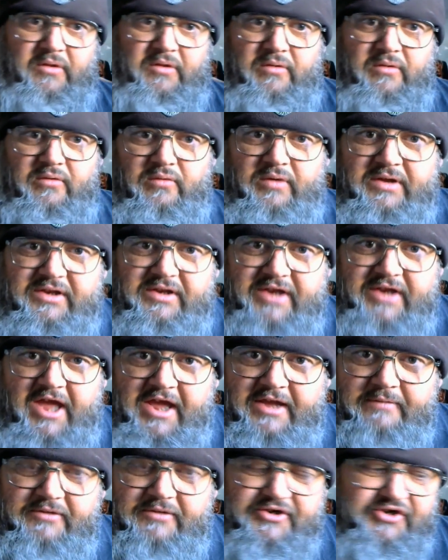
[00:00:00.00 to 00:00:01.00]
When you
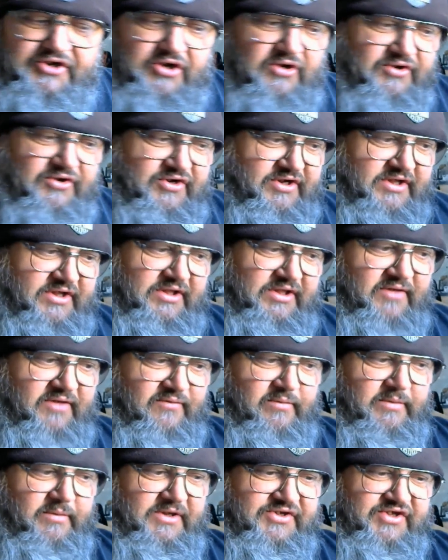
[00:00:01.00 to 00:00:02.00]
take them to shows, you can leave
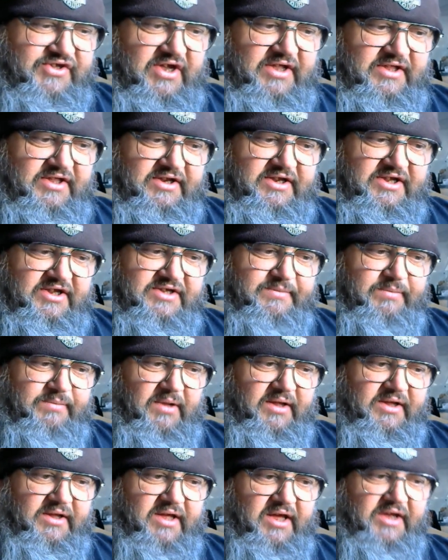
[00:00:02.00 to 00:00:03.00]
them inside the
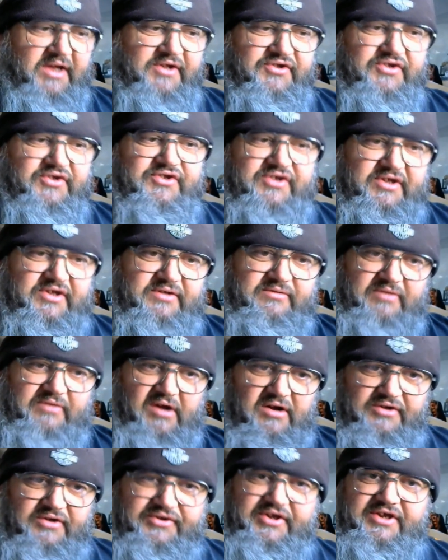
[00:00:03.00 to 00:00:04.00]
display cases,
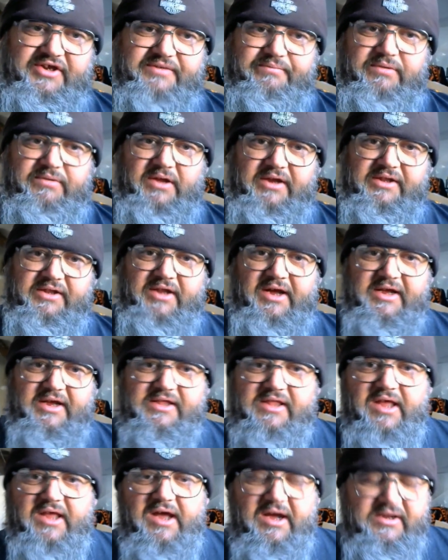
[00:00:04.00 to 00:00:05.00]
all displayed
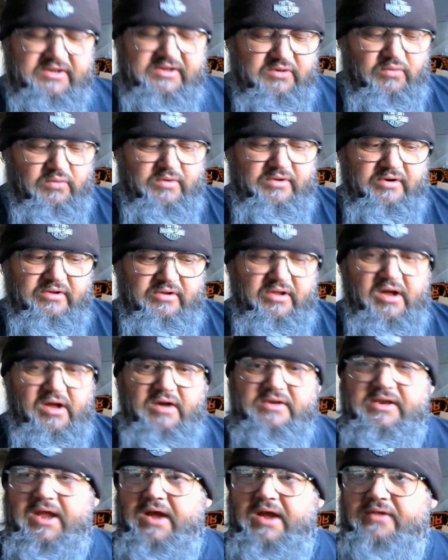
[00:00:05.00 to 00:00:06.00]
like that, to where they're
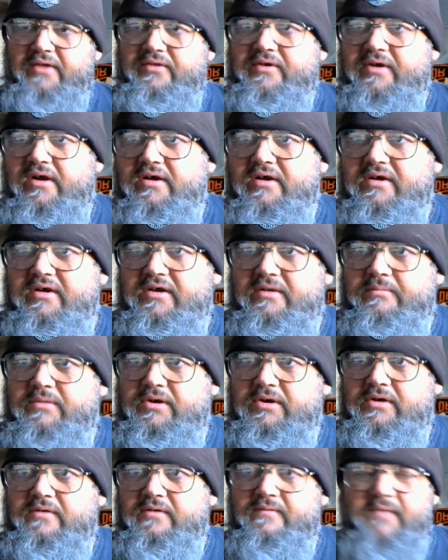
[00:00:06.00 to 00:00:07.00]
locked down. They're not going to
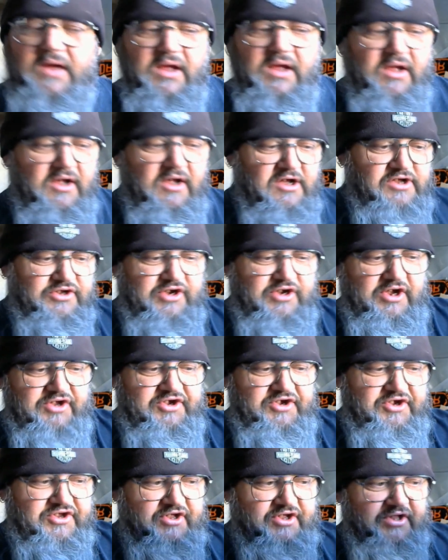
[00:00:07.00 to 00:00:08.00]
move.
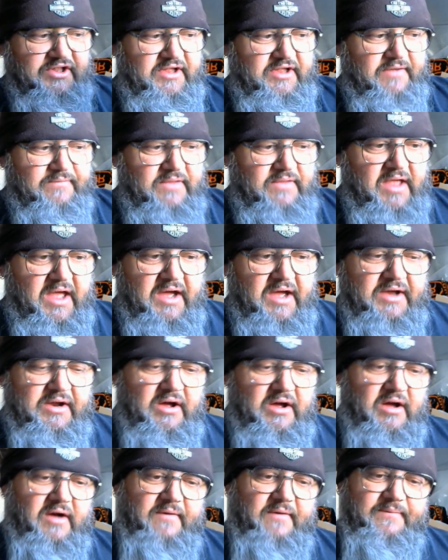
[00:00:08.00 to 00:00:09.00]
Judges can lift that
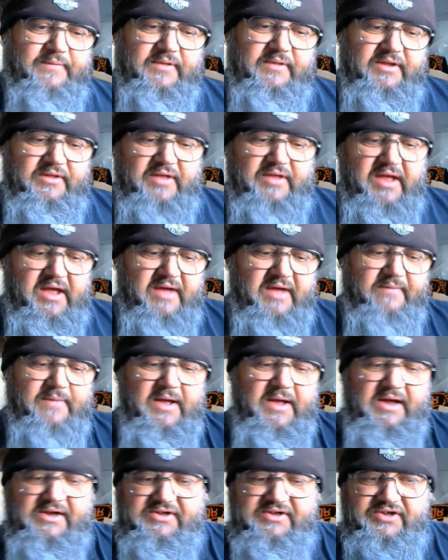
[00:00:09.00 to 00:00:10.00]
off, and then they have
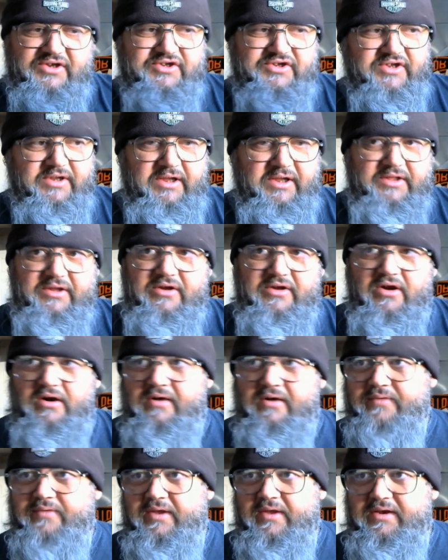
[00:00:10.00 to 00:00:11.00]
access to get the
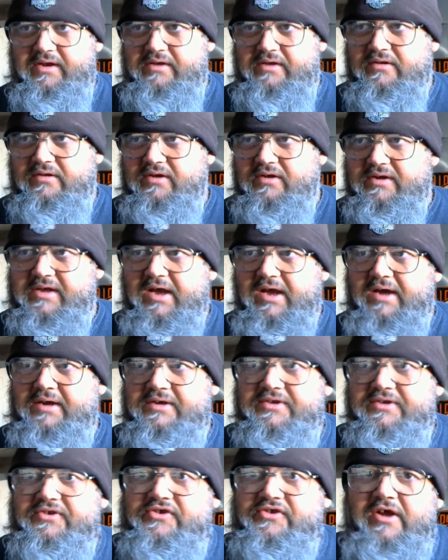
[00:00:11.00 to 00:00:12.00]
car if they need to look at
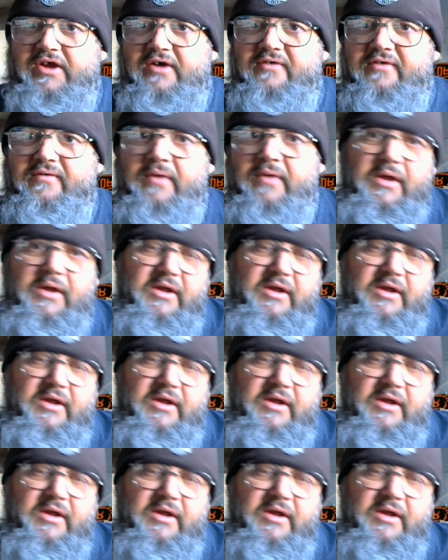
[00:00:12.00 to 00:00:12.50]
it and stuff.